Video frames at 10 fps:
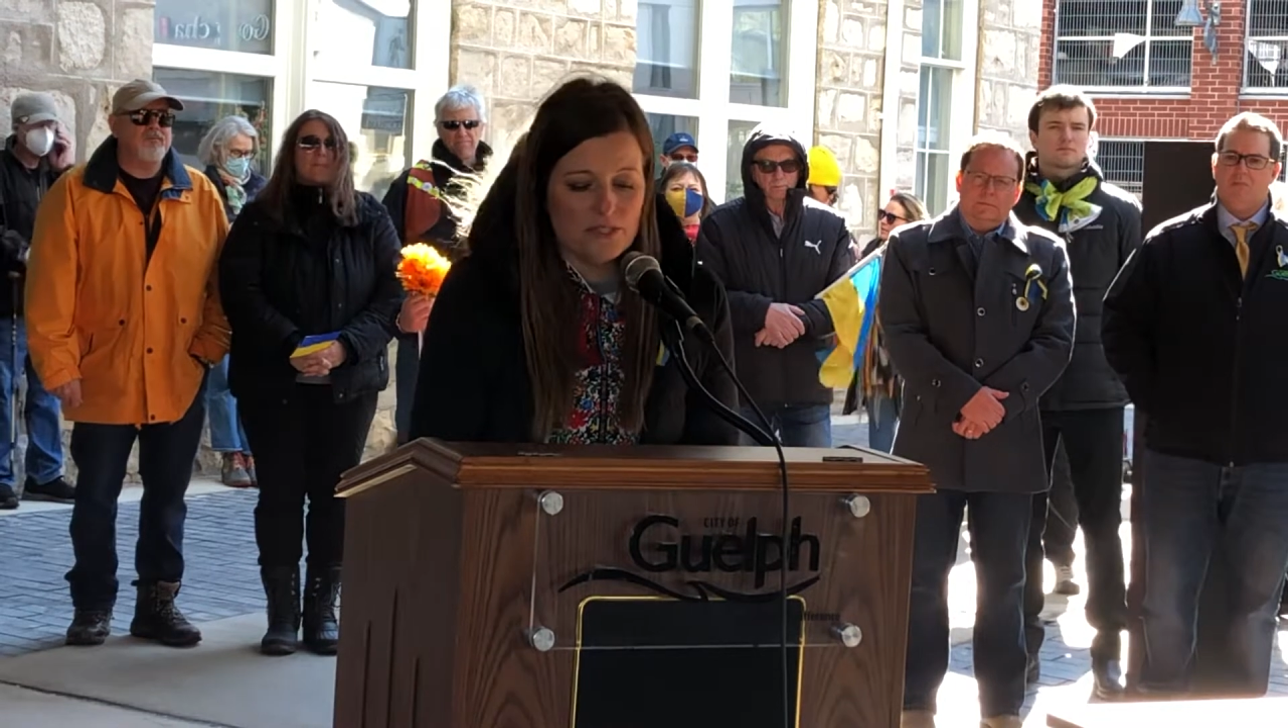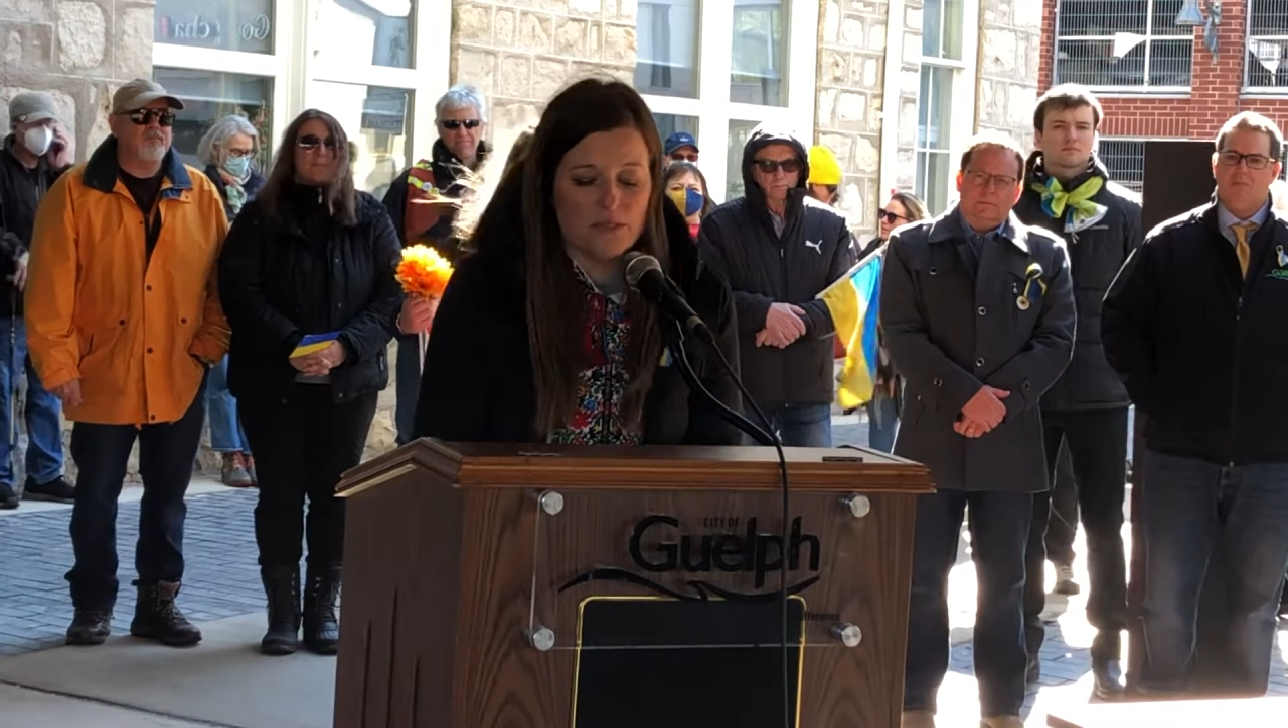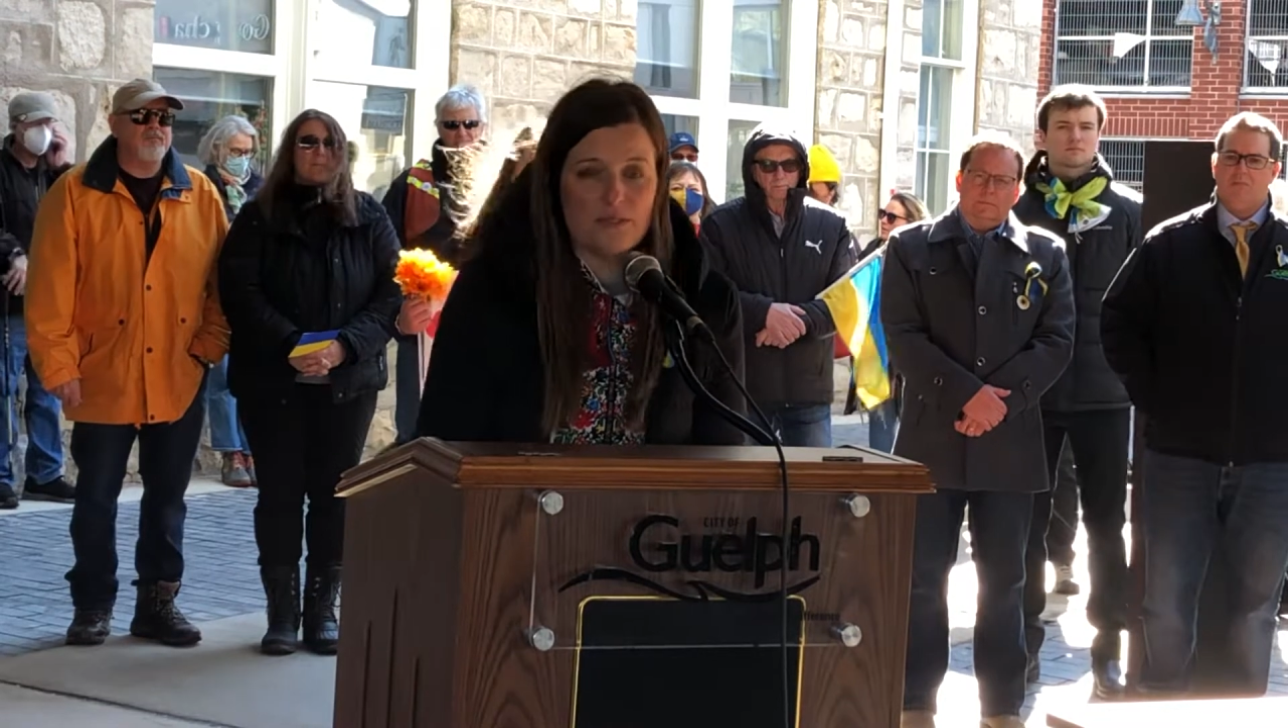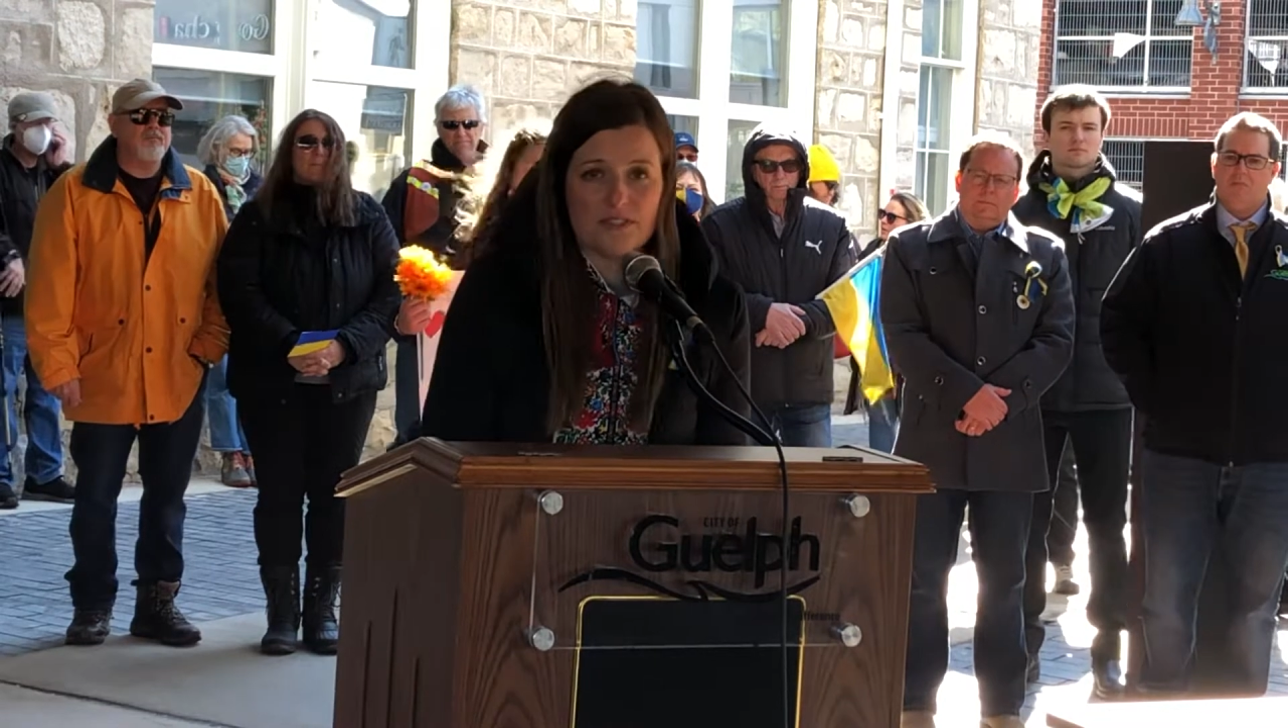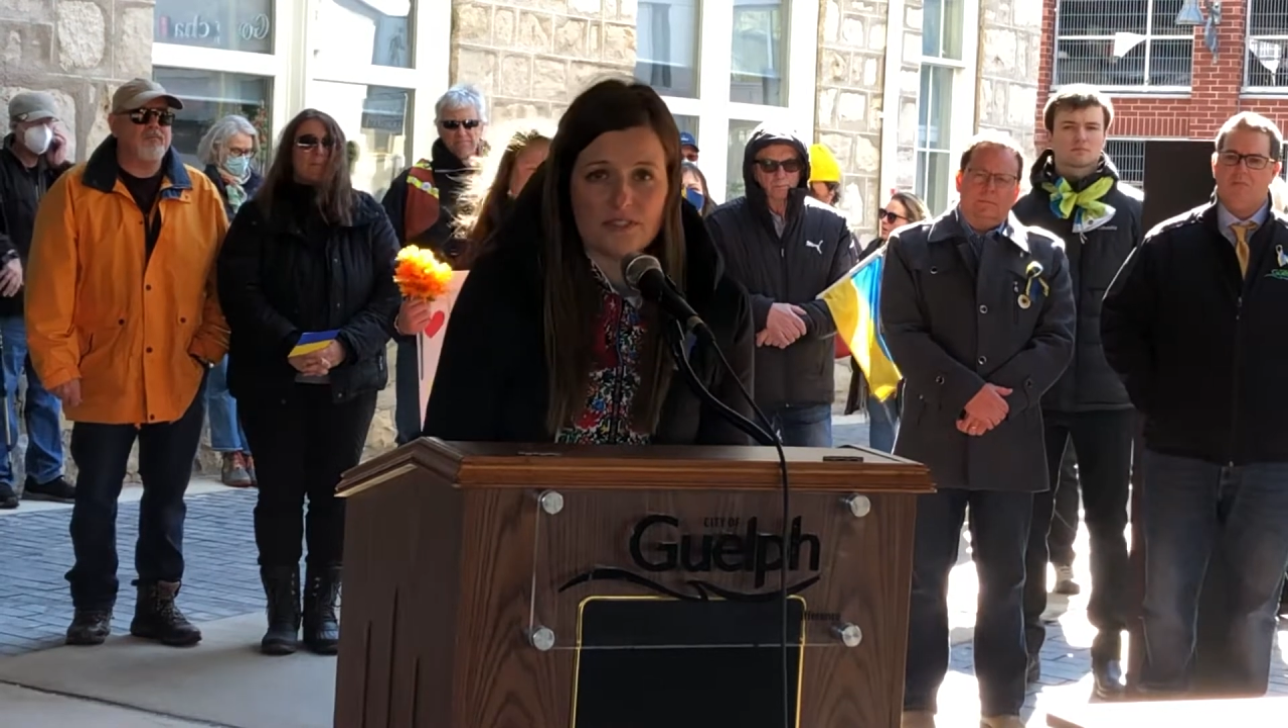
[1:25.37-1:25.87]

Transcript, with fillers: news